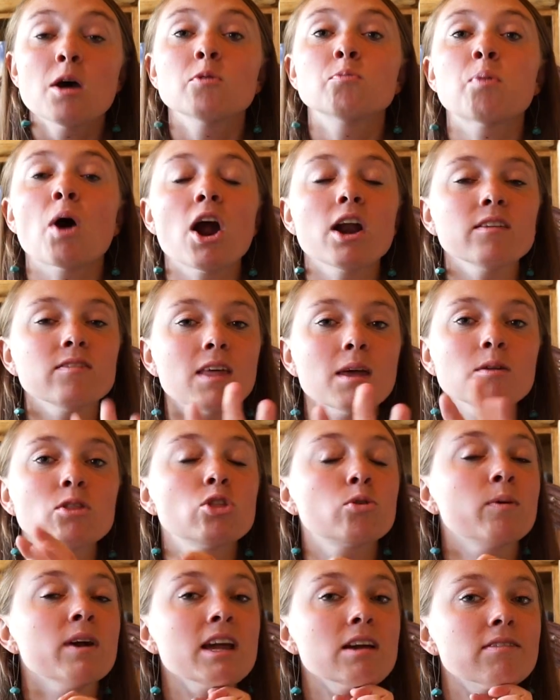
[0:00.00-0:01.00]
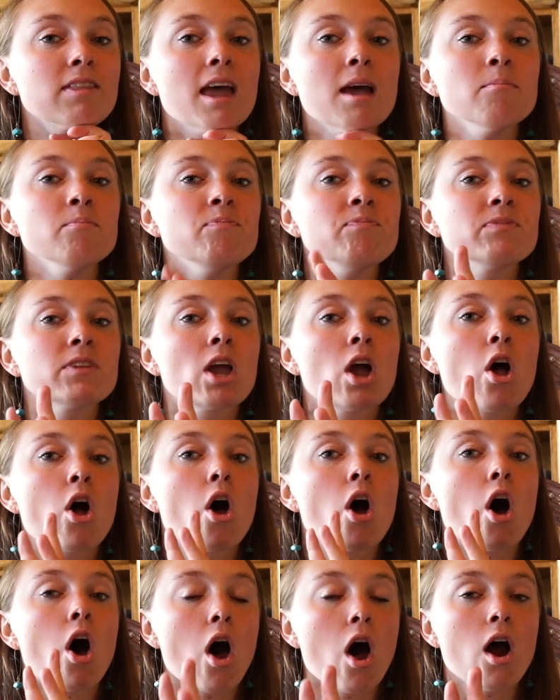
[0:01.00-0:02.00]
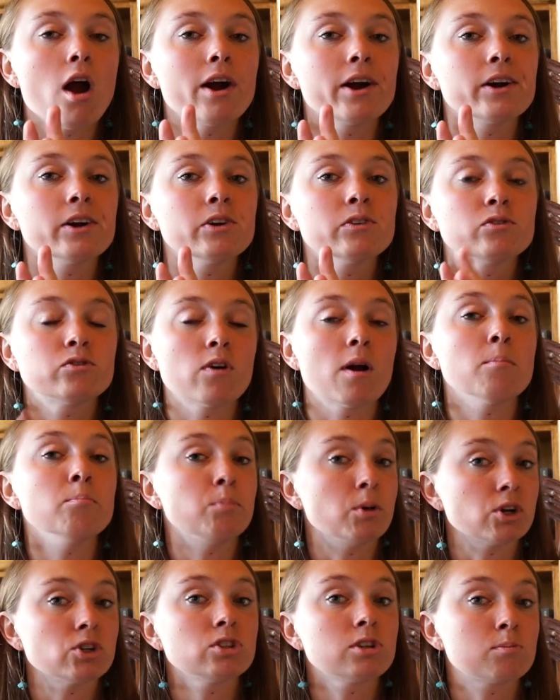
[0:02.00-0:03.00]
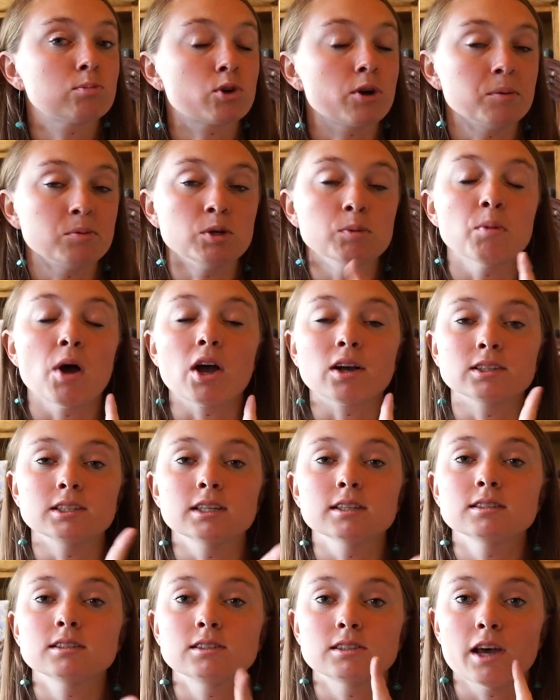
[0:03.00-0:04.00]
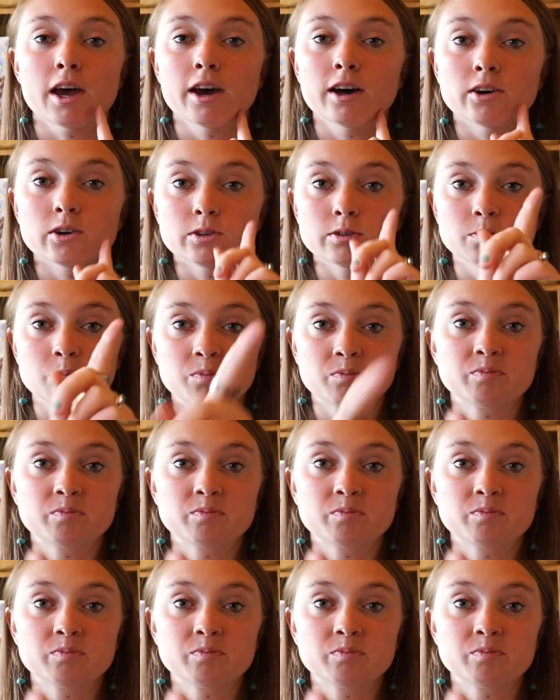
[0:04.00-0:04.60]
Part of that, three of them are from book subscription boxes, so